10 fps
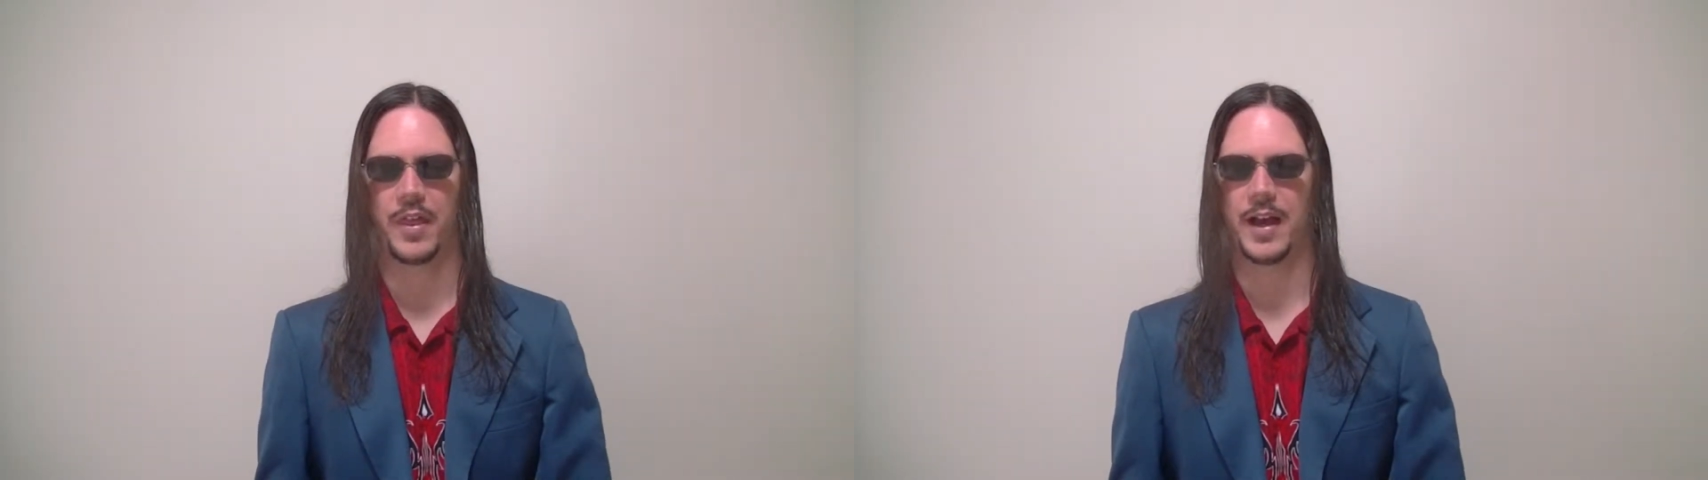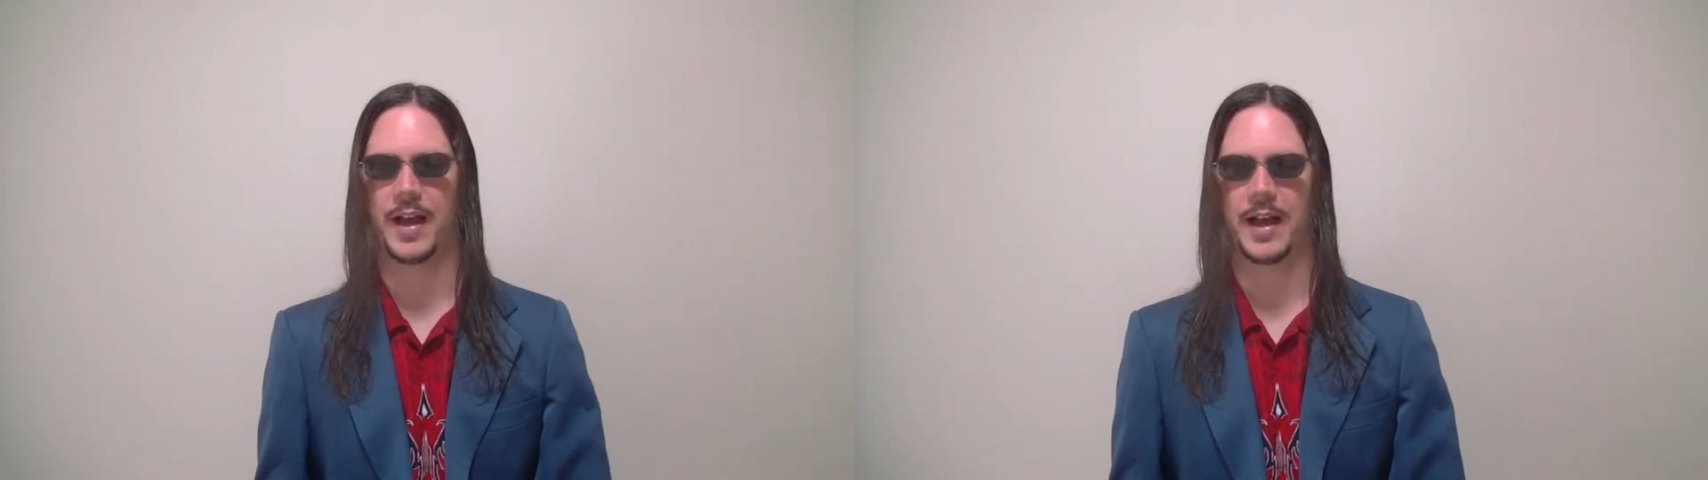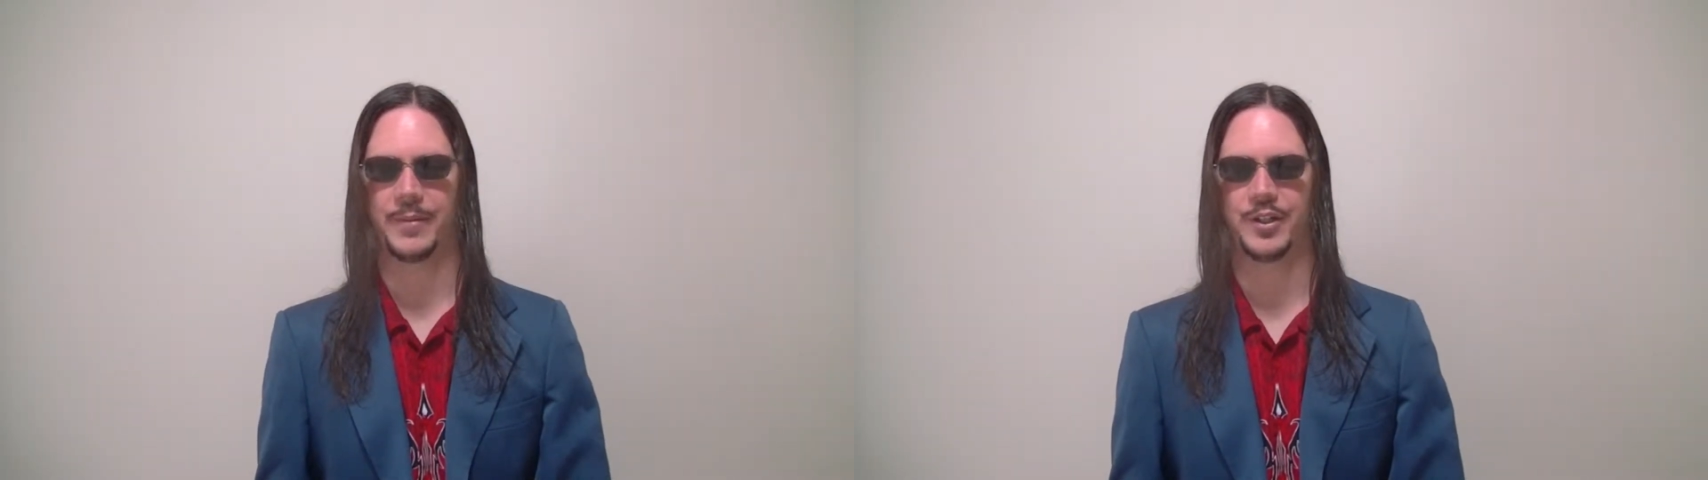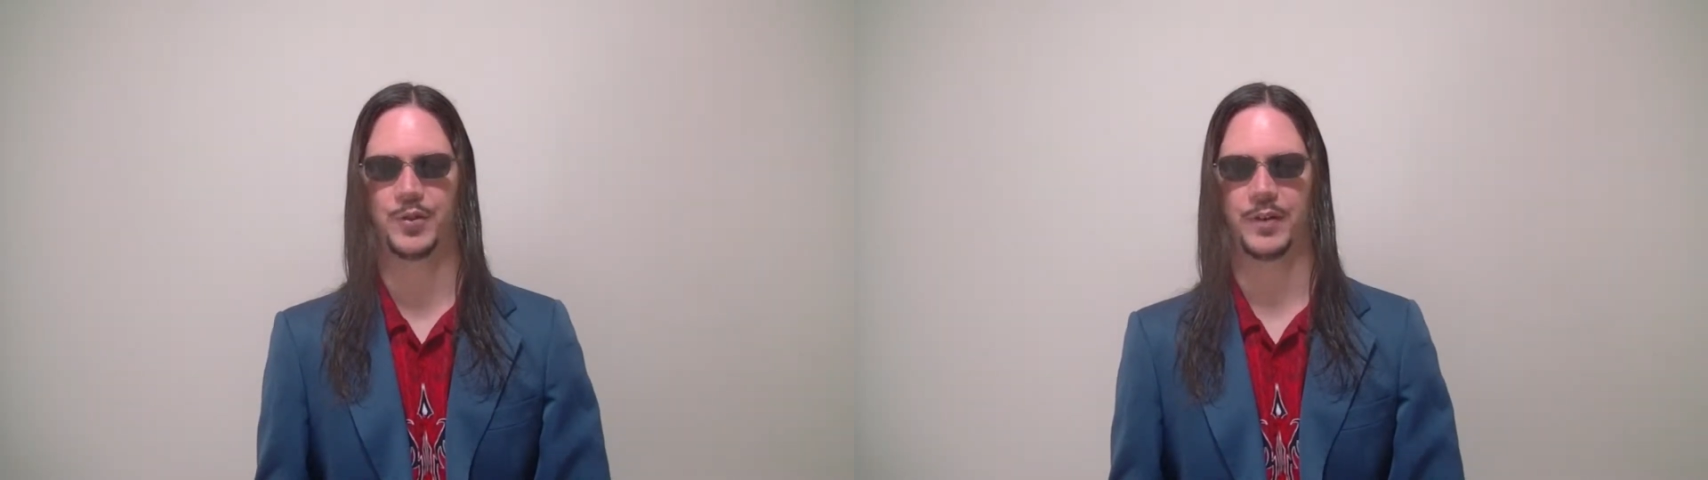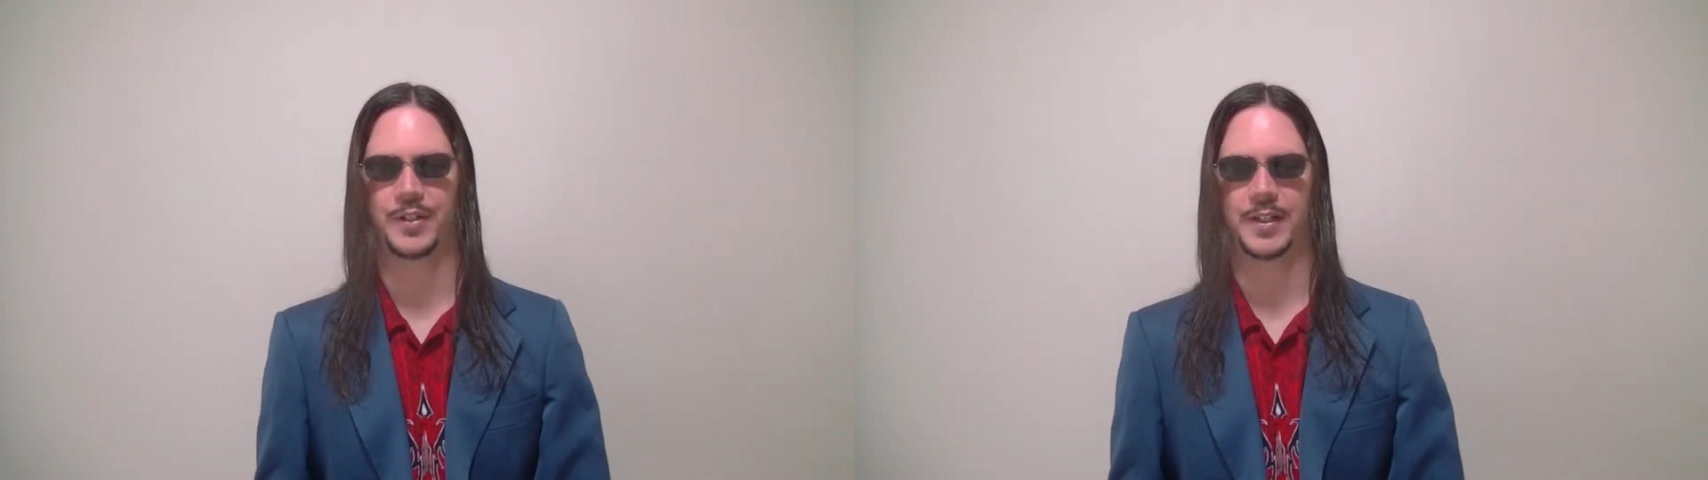the Hobby
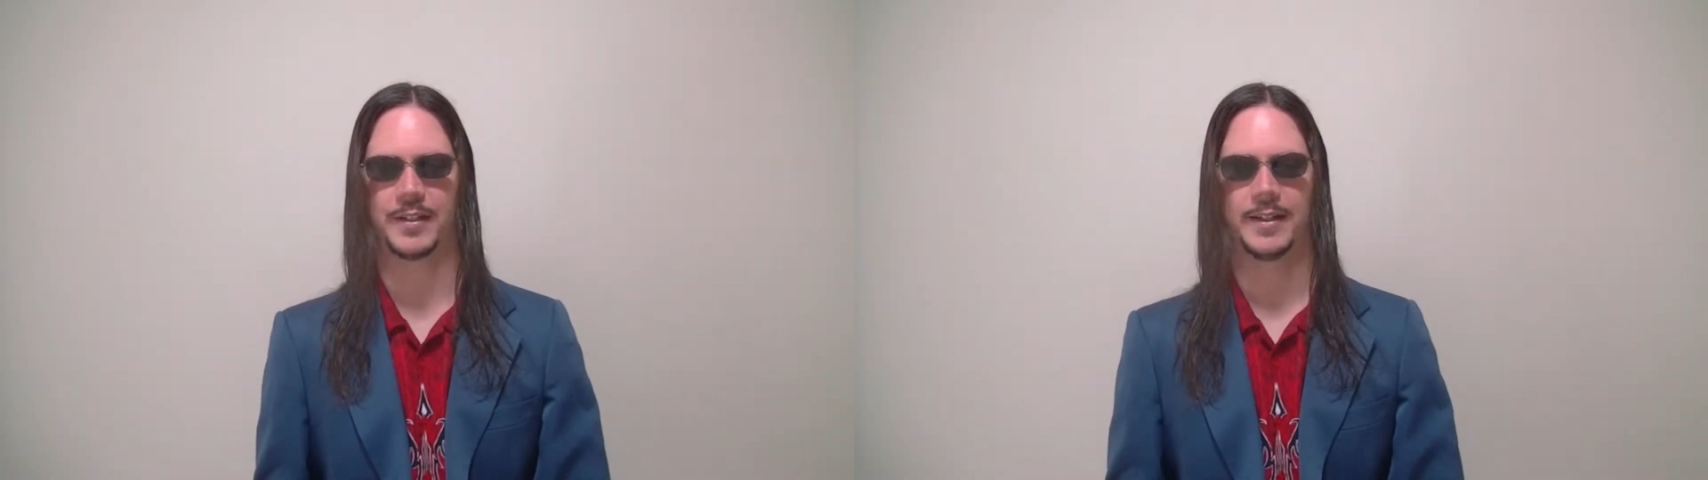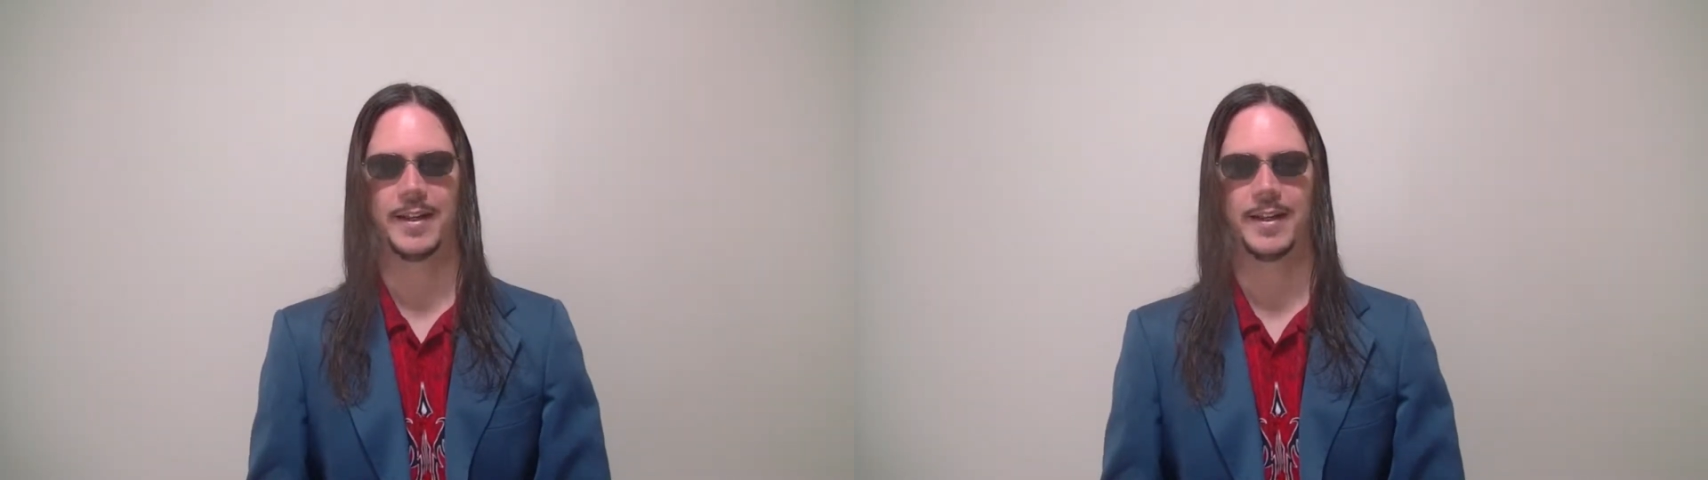Drifter,